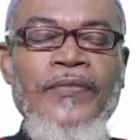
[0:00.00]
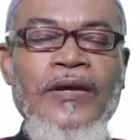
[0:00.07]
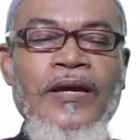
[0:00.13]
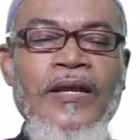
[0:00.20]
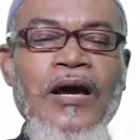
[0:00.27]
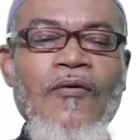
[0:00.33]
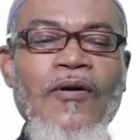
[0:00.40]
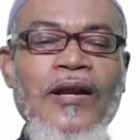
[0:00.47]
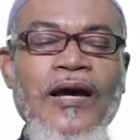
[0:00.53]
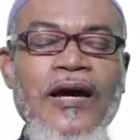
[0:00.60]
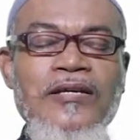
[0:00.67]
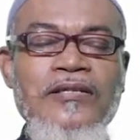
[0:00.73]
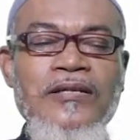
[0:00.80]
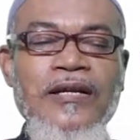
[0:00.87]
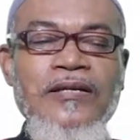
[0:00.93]
In our
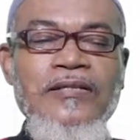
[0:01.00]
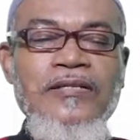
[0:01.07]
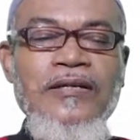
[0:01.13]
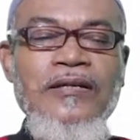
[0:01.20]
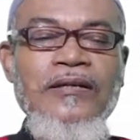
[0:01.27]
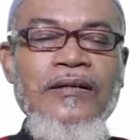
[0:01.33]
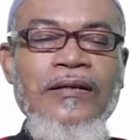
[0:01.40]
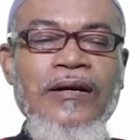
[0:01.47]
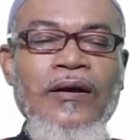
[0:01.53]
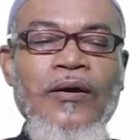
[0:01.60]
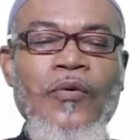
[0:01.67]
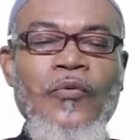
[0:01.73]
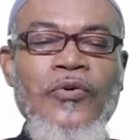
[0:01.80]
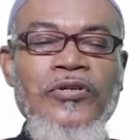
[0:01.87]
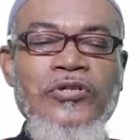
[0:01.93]
last lesson,
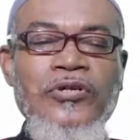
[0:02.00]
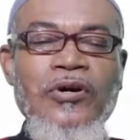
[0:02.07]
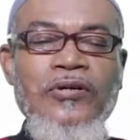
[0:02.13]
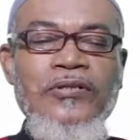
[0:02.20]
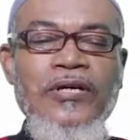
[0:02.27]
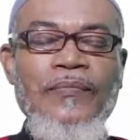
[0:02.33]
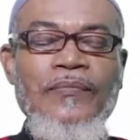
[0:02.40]
we talked